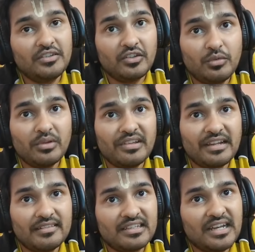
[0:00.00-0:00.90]
the
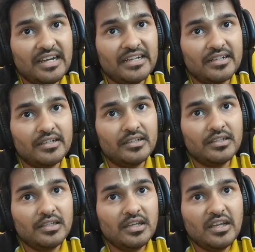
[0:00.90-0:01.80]
situation escalated
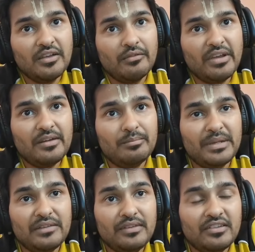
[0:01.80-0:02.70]
when
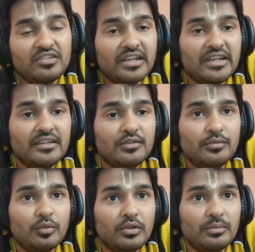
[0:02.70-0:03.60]
previous
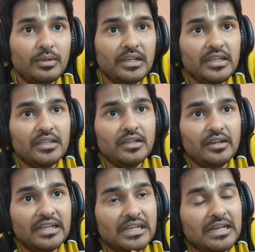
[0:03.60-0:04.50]
tenants forcefully
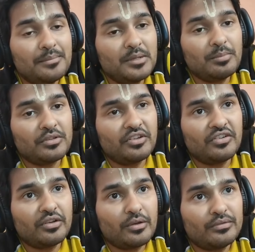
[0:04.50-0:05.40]
reclaimed the
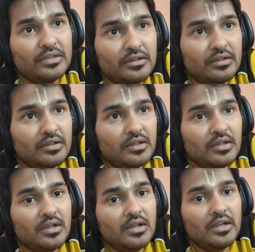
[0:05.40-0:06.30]
possession of the
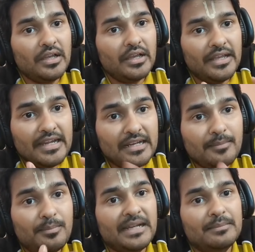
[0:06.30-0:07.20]

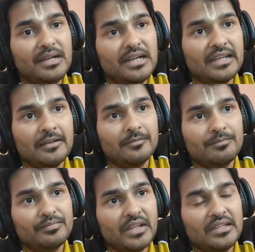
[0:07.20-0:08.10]
incomplete building
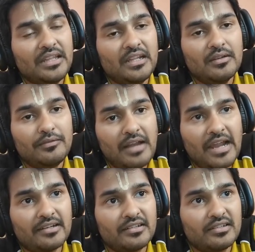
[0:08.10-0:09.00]
and the
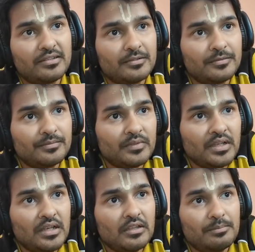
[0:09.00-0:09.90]
flats,
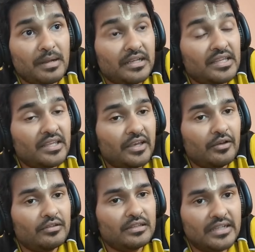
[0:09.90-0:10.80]
sparking
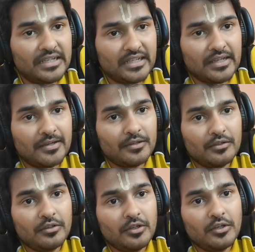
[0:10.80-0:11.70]
chaos in that area.
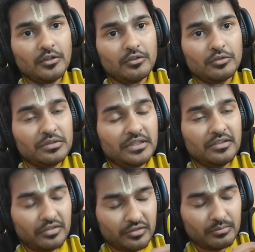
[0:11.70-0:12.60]
So
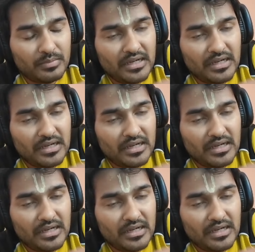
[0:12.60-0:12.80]
this